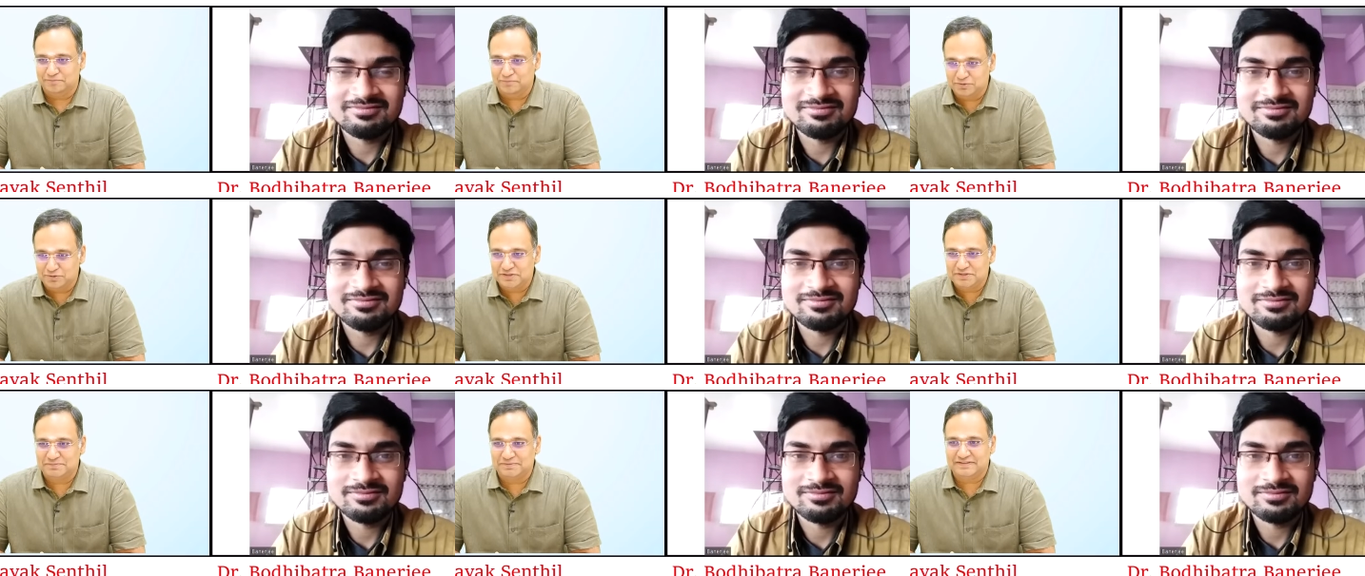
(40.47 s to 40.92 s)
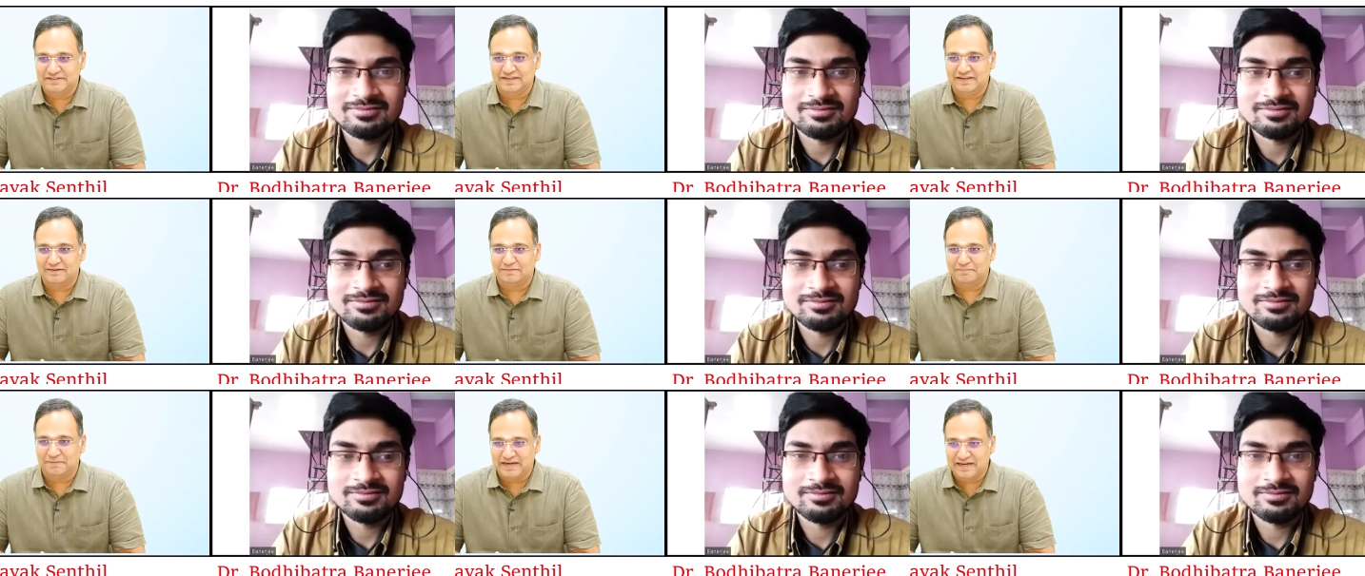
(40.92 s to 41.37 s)

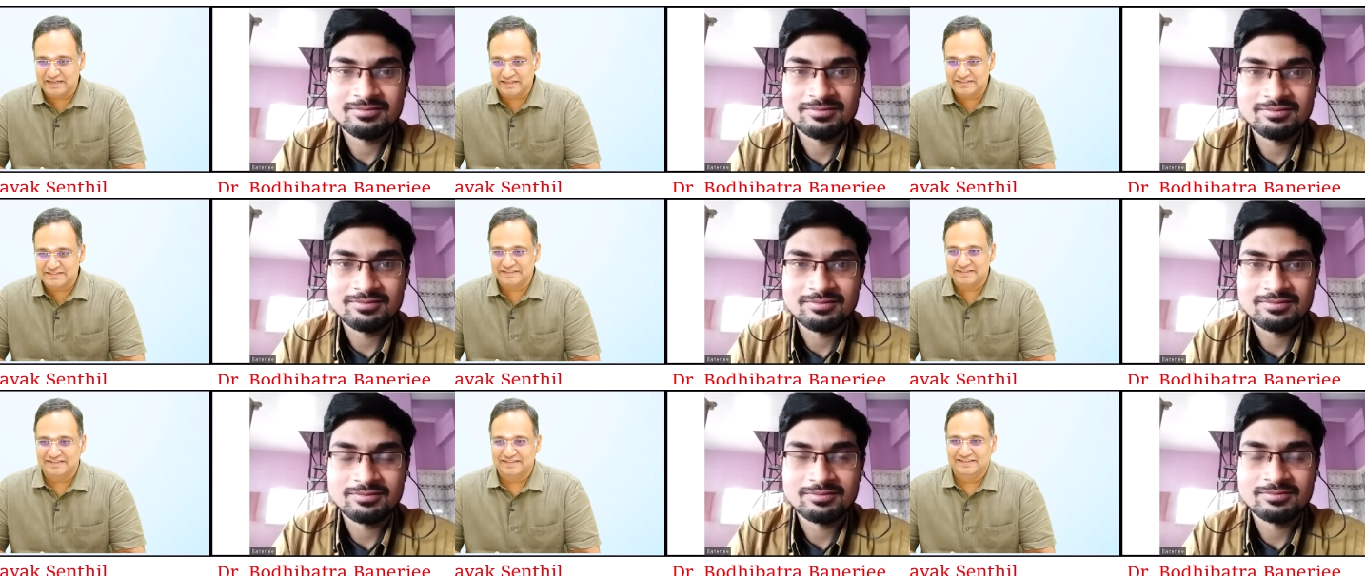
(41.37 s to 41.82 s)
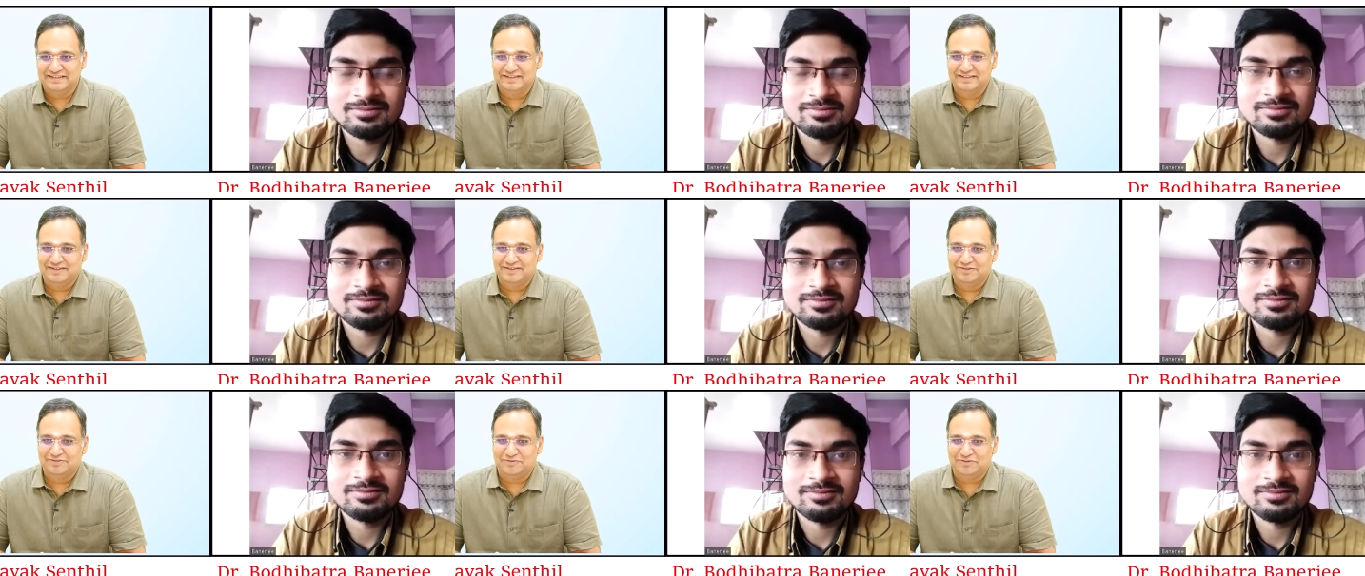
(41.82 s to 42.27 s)
Speaker 1: Bodhibatra Banerjee
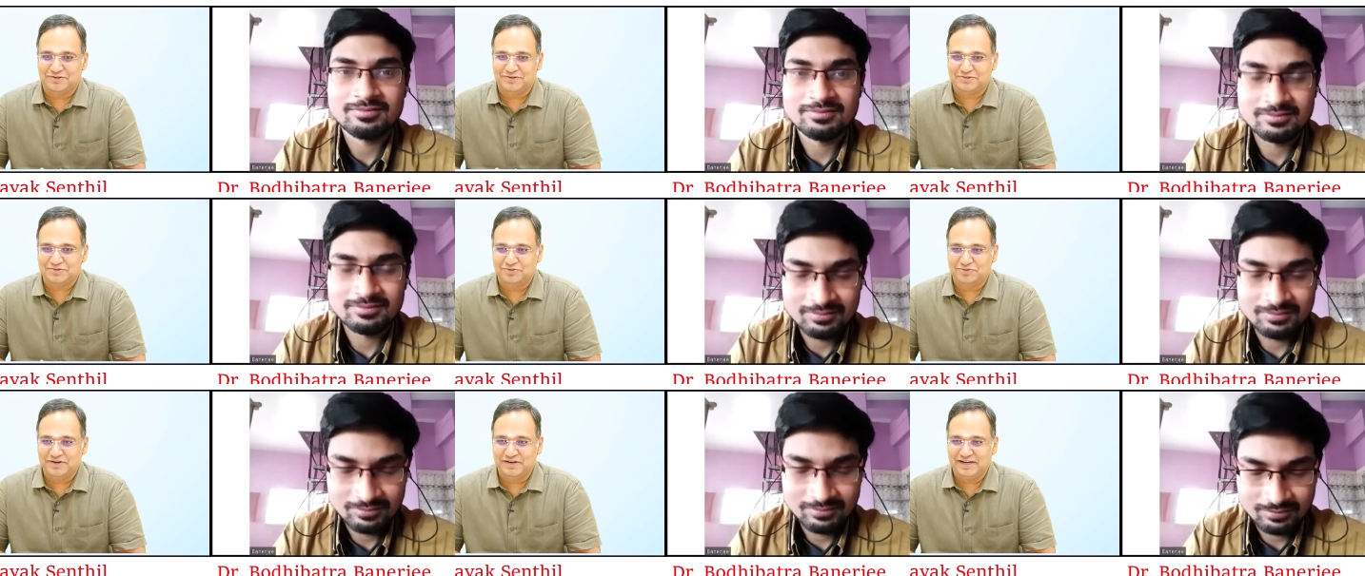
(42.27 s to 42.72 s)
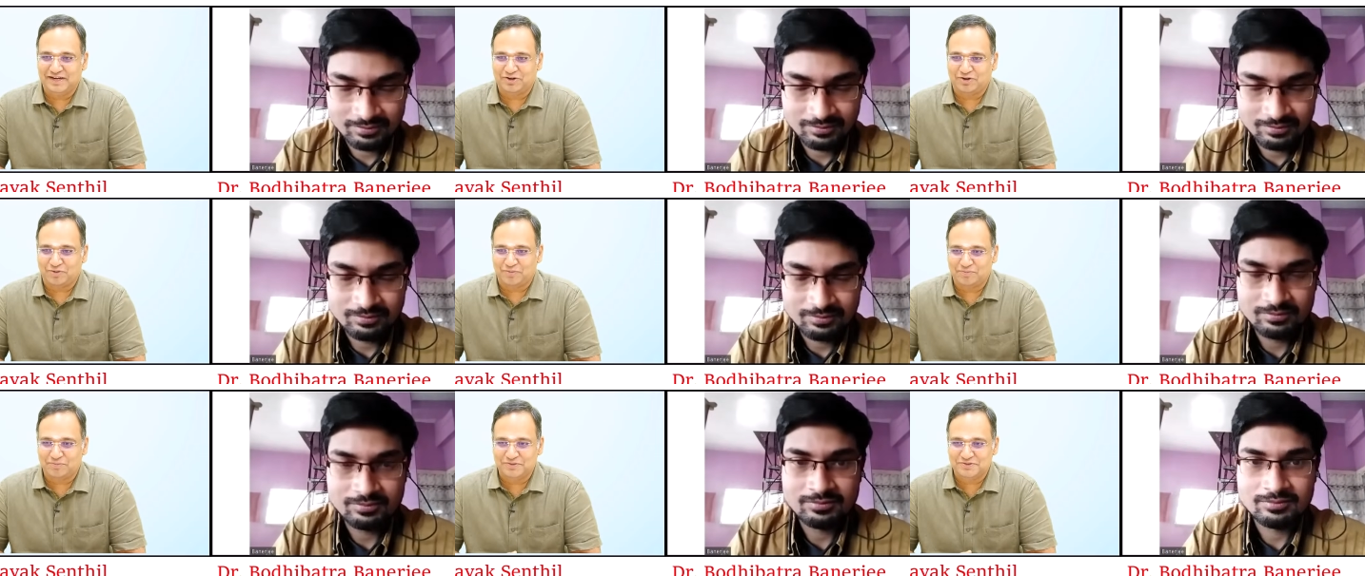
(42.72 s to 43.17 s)
for scoring a
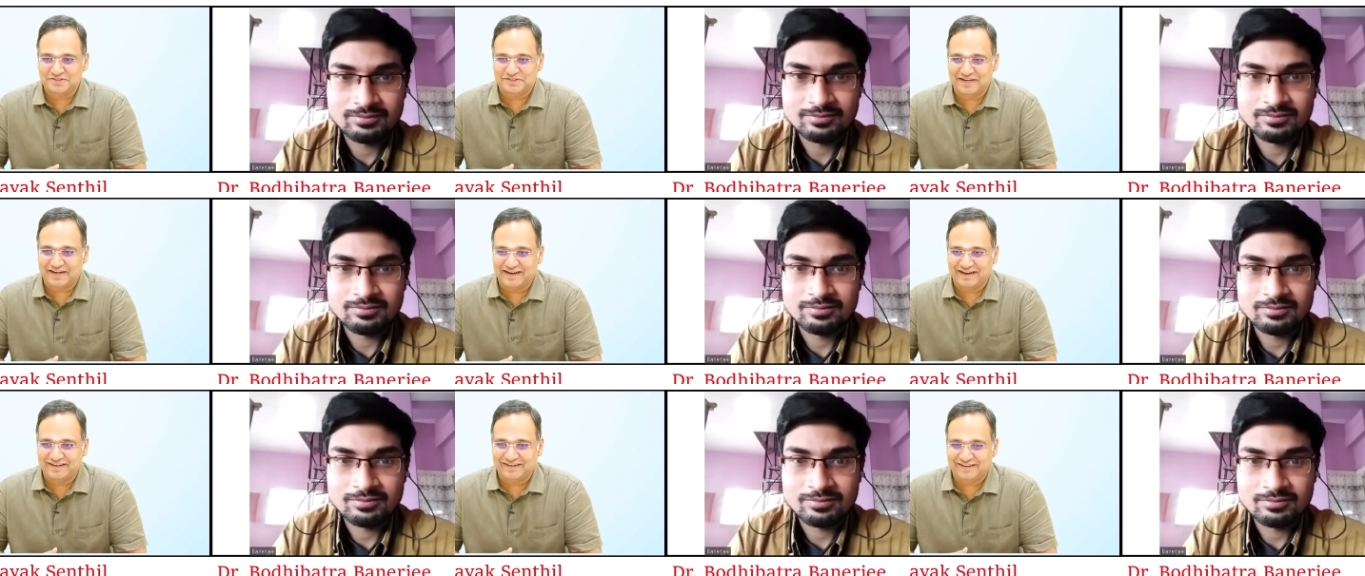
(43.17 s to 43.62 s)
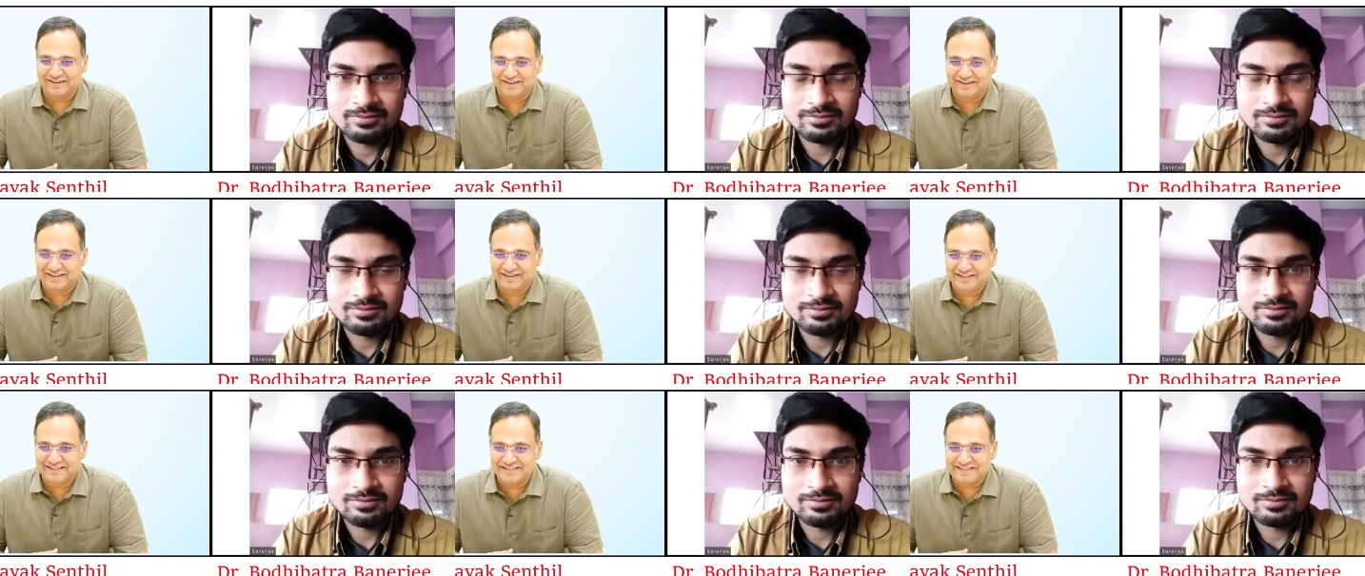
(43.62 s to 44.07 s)
topmost rank
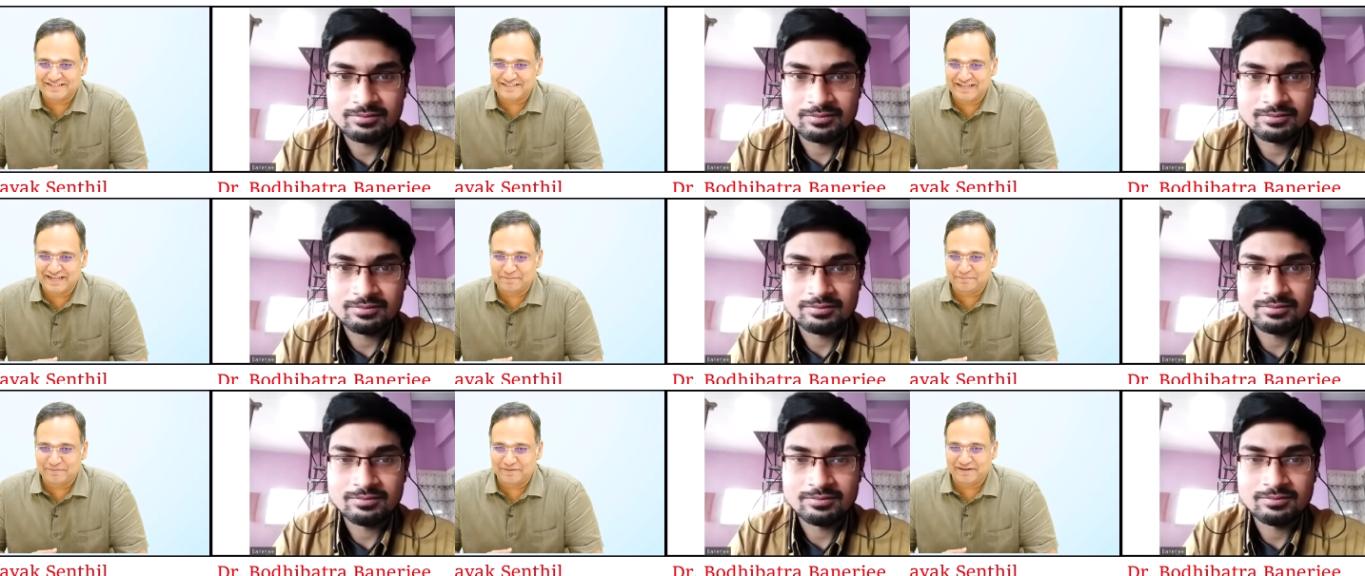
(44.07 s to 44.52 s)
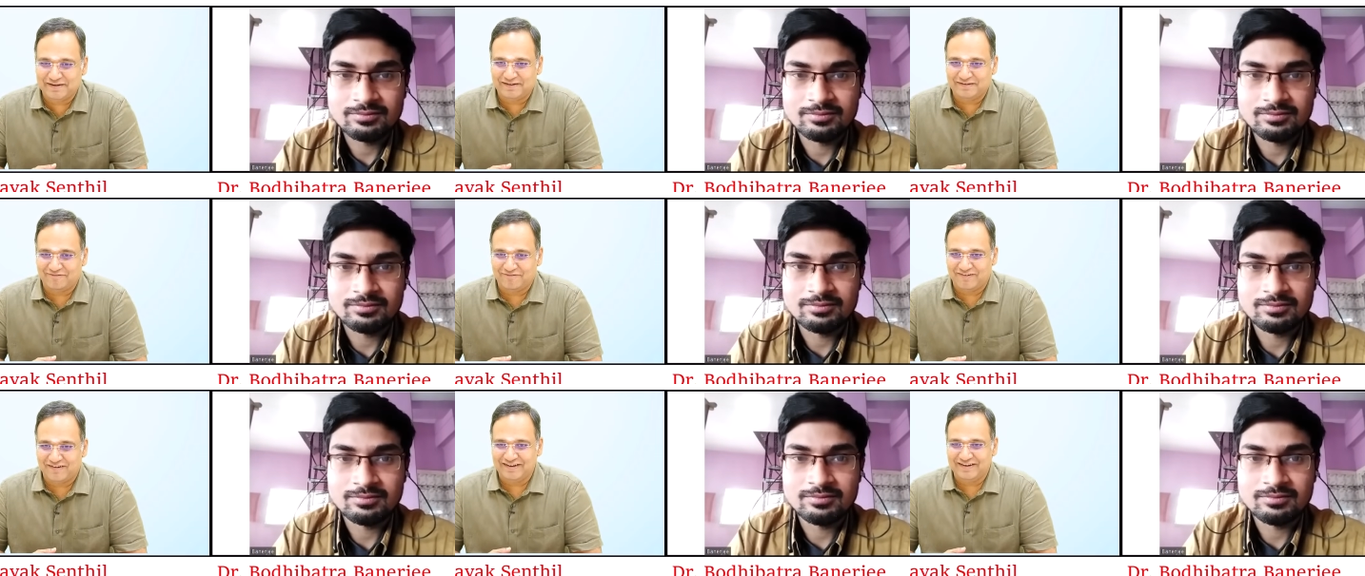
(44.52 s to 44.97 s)
in CML
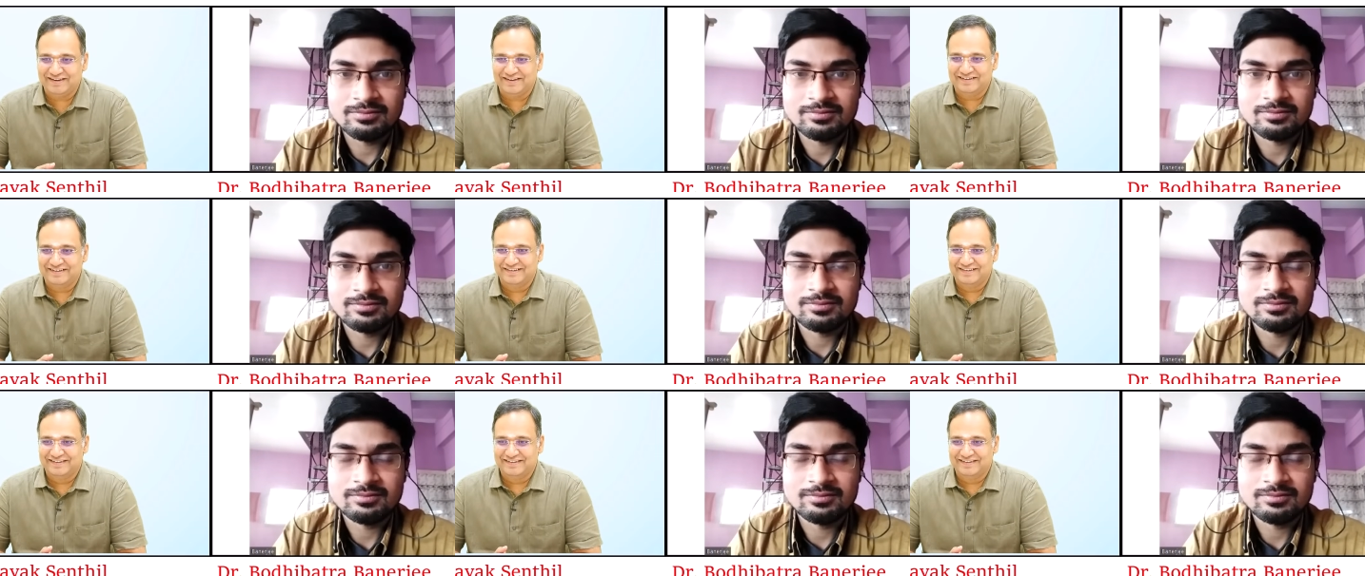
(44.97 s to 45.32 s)
1,